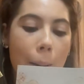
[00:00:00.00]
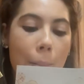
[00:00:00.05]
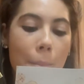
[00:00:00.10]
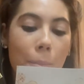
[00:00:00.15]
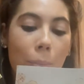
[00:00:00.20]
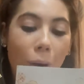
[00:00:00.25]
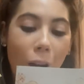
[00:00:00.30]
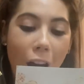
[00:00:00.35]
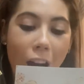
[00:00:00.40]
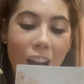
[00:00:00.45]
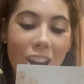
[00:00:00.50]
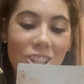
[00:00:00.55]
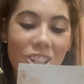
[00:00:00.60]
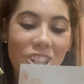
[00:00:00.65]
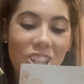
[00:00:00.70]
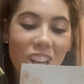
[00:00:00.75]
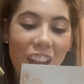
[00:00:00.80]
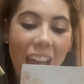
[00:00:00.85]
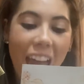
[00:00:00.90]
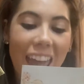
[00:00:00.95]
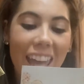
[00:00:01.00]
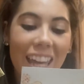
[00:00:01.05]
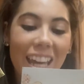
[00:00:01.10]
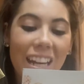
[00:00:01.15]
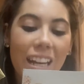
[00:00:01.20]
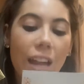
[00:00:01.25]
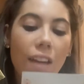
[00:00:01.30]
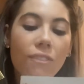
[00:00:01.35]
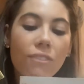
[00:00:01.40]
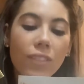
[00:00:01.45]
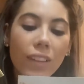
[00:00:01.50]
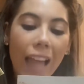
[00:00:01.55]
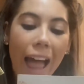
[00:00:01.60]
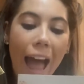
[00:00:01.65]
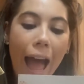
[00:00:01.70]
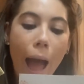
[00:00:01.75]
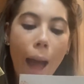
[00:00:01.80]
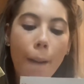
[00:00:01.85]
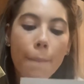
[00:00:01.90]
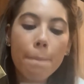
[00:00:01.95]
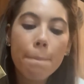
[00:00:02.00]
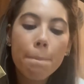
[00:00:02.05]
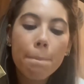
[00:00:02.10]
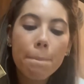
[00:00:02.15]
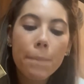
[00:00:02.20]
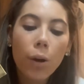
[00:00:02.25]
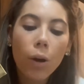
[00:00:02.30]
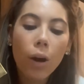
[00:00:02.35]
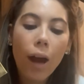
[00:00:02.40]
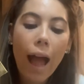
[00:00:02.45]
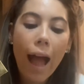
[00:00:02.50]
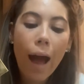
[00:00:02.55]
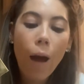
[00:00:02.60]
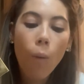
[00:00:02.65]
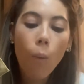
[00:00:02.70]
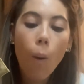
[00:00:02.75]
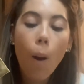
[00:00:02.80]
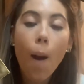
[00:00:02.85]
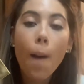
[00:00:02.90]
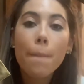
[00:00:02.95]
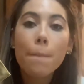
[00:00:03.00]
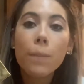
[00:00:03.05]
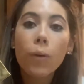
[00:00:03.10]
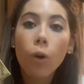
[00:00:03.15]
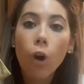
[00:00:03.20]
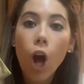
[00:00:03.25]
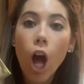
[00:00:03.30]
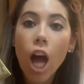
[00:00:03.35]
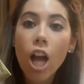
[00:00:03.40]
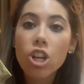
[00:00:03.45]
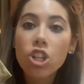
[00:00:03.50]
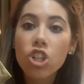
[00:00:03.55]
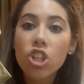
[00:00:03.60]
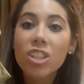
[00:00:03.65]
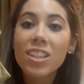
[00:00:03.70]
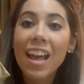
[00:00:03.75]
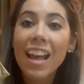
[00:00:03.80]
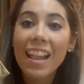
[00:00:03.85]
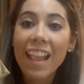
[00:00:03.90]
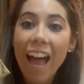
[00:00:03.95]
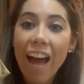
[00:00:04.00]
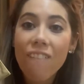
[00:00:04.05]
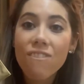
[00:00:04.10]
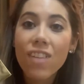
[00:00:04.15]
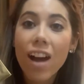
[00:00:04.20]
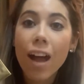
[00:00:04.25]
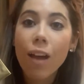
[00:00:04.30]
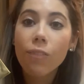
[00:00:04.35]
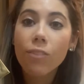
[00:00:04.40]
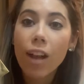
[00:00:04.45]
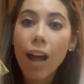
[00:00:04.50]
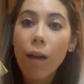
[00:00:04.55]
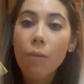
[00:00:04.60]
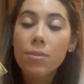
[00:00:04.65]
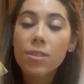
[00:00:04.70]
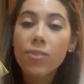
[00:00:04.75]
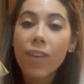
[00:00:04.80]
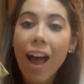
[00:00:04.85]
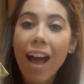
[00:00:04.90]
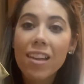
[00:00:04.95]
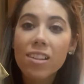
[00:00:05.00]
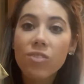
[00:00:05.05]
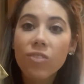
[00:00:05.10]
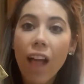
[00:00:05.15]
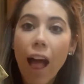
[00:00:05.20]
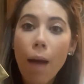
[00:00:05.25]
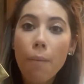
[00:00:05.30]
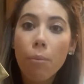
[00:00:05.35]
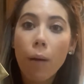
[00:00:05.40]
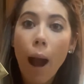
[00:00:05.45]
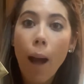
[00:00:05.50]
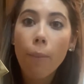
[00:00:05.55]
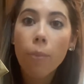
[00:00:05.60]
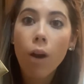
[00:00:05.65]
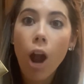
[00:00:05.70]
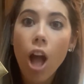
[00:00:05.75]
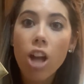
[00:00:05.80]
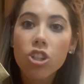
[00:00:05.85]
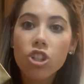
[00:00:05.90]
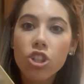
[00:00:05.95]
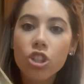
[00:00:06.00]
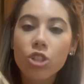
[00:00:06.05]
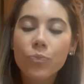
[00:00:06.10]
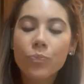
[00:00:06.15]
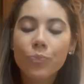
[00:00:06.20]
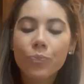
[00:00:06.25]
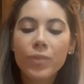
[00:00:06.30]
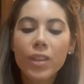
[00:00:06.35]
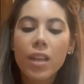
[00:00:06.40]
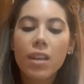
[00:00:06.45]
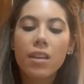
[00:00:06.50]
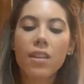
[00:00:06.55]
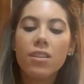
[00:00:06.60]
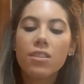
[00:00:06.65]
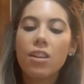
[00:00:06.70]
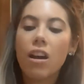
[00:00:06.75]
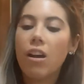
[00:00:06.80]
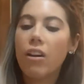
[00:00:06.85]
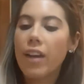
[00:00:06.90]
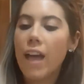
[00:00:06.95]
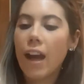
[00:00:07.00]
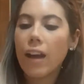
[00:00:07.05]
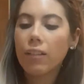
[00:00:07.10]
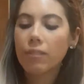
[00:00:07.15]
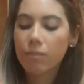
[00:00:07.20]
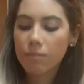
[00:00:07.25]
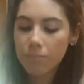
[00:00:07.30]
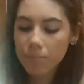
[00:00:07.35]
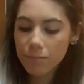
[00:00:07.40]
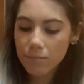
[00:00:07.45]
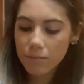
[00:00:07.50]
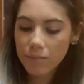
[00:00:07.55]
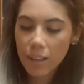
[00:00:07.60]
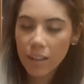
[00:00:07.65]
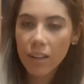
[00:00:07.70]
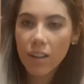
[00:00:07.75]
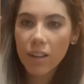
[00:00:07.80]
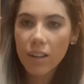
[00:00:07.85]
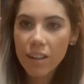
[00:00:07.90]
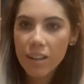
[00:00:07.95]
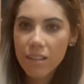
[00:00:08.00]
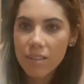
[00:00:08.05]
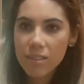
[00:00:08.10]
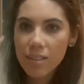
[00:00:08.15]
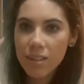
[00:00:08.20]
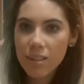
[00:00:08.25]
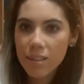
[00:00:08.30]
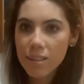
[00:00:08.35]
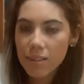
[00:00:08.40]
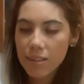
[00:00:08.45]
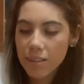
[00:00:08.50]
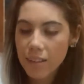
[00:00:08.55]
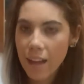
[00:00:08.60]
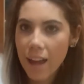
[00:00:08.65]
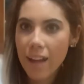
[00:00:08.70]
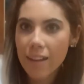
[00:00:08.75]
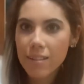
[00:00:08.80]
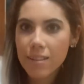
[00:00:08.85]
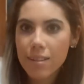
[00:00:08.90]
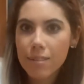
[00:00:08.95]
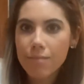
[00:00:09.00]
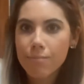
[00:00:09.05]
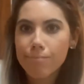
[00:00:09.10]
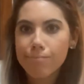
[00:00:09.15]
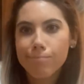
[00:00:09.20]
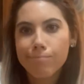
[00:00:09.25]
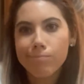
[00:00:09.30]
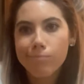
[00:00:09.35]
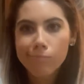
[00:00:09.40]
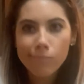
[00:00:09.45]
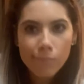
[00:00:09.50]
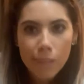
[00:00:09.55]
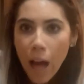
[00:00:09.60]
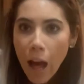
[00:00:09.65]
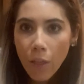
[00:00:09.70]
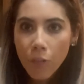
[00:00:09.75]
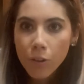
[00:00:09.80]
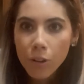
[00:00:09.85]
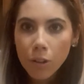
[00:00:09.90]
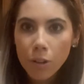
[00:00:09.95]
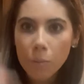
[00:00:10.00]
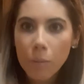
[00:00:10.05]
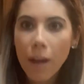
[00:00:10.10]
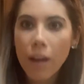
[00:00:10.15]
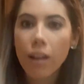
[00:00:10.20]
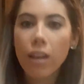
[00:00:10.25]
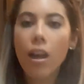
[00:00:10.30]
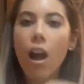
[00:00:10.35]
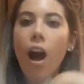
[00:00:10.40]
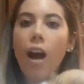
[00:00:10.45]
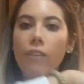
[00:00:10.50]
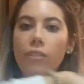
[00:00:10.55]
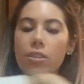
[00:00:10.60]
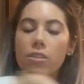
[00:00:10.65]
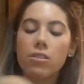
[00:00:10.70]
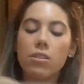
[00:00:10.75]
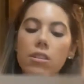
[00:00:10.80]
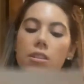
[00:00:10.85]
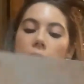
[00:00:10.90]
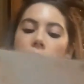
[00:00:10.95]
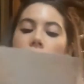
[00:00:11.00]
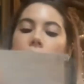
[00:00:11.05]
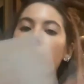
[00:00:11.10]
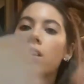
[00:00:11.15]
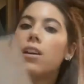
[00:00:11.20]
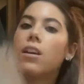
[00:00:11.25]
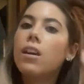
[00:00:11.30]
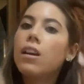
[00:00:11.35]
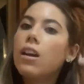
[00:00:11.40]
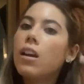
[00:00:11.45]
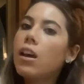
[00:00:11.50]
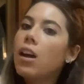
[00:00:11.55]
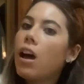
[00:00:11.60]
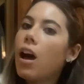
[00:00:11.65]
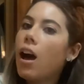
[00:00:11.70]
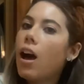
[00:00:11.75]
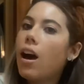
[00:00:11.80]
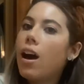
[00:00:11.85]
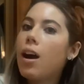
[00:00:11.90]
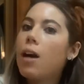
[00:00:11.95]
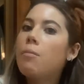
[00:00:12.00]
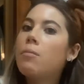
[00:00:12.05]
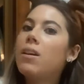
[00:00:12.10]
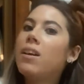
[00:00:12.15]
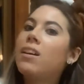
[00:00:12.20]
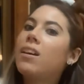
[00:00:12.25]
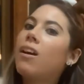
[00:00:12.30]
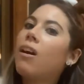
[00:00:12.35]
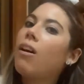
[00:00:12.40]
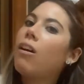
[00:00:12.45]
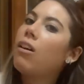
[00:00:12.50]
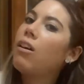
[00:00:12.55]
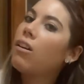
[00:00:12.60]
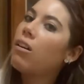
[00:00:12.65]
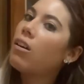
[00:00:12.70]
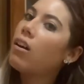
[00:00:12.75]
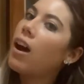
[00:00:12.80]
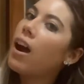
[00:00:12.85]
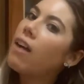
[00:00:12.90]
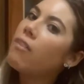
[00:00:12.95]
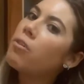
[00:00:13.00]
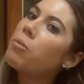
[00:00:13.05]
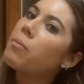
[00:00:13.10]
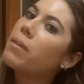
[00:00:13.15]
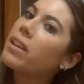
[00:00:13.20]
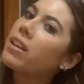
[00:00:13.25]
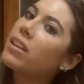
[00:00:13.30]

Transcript: brush, and flat brow brush. Say that 5 times fast, flat brow brush. So yeah, there is that. Not thrilled about it, obviously. I have a big